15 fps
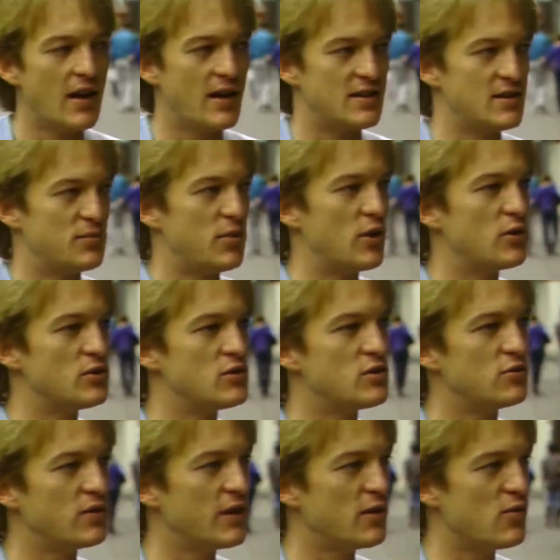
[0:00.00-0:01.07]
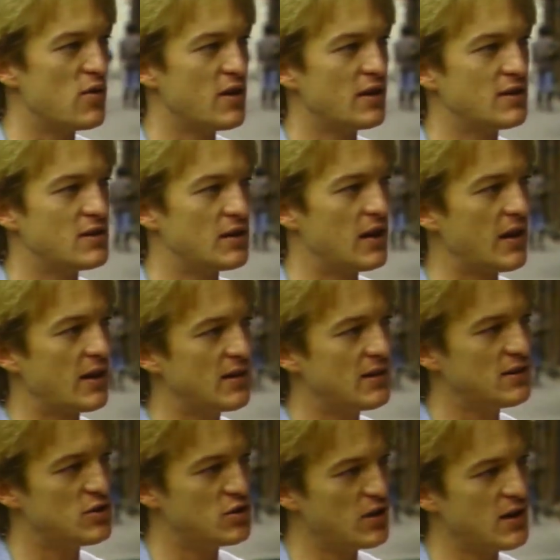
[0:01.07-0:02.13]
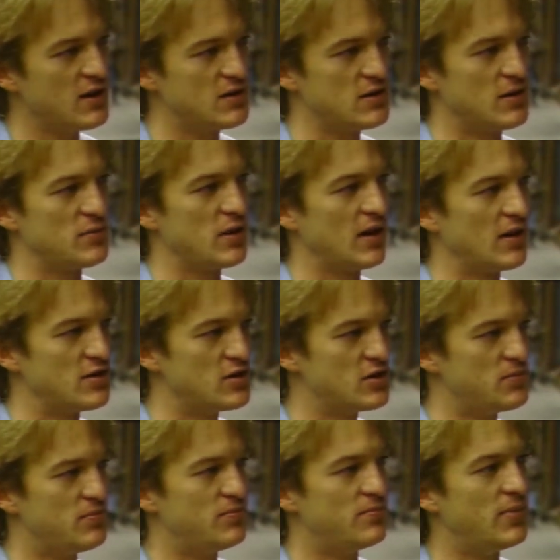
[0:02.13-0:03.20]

as opposed to really wanting to like study something and just